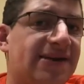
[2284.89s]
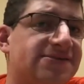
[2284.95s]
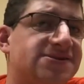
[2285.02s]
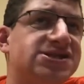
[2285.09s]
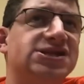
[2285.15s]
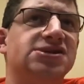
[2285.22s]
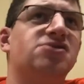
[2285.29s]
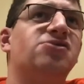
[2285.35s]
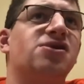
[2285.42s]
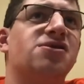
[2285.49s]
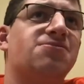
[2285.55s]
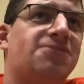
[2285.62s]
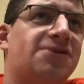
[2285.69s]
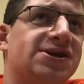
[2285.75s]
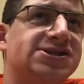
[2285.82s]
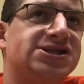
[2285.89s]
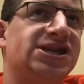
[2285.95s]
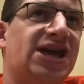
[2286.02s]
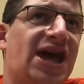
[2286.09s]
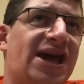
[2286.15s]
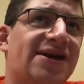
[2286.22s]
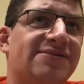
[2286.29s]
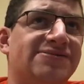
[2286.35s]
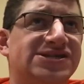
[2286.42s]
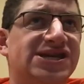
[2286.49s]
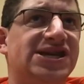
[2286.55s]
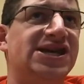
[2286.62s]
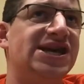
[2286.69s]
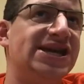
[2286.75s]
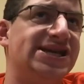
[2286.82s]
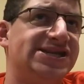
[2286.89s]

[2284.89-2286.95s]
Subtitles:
East. So the Browns will be